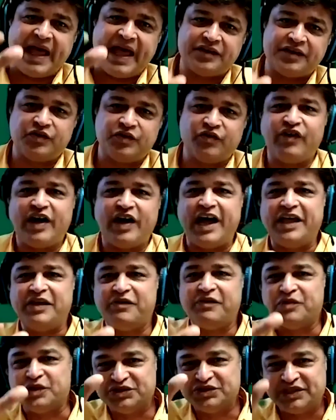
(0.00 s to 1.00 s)
to 5
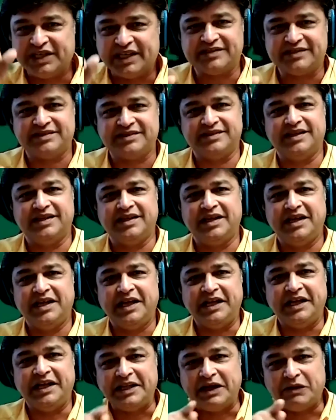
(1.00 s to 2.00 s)
or 6.
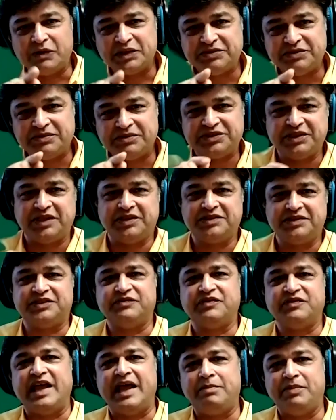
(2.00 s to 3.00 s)
and that was a result of
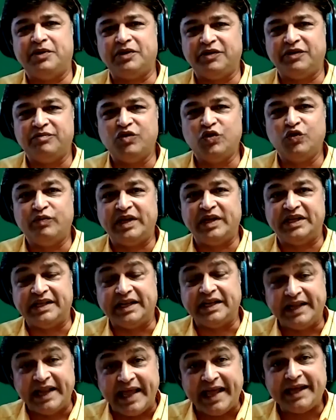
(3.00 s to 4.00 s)
capillary movement. The
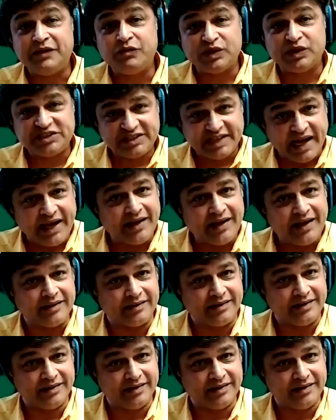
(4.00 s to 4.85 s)
land was tiled.